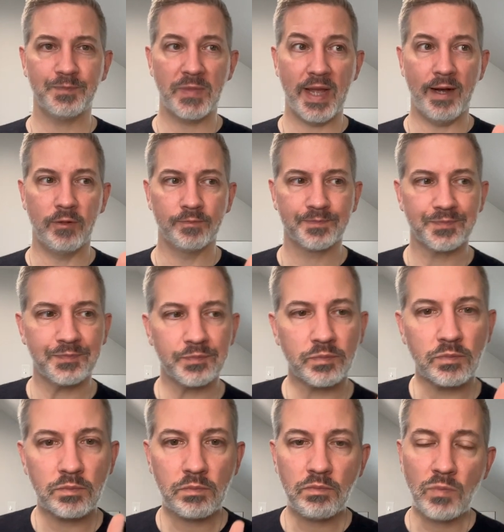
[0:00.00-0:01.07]
Now,
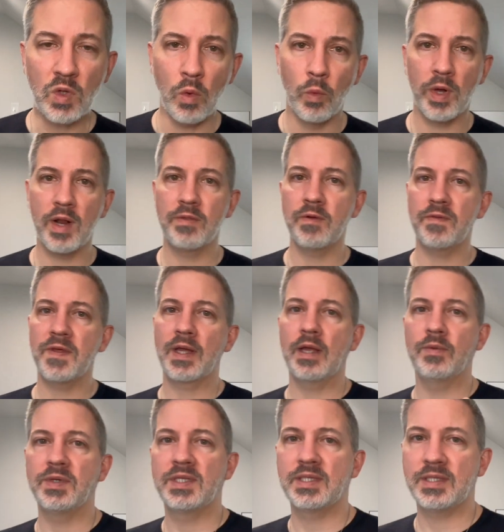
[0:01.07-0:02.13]
one other thing I
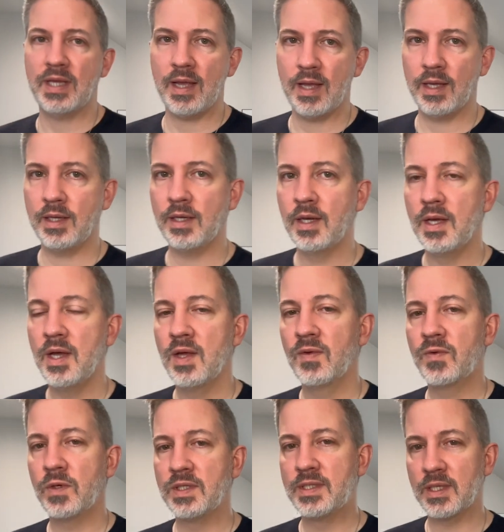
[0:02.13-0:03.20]
would say
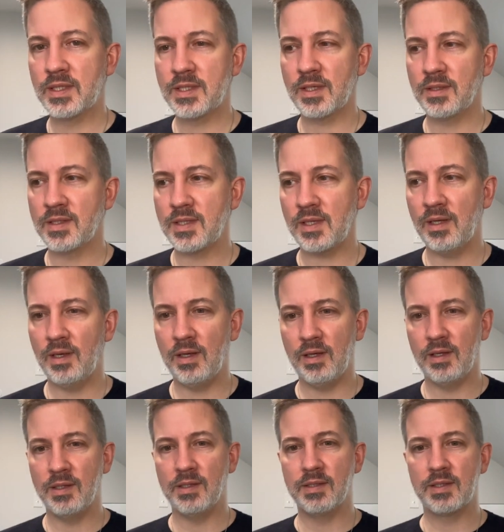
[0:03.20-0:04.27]
for distance
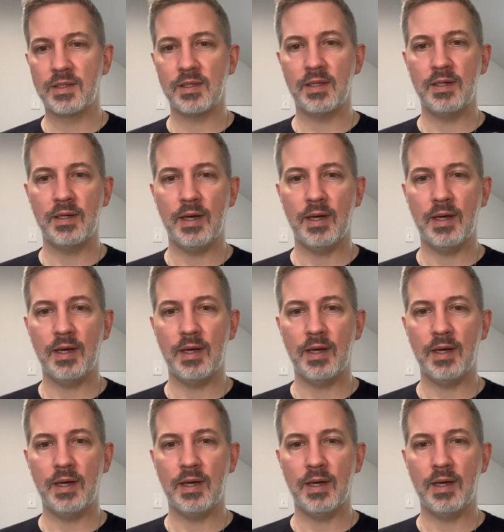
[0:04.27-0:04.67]
is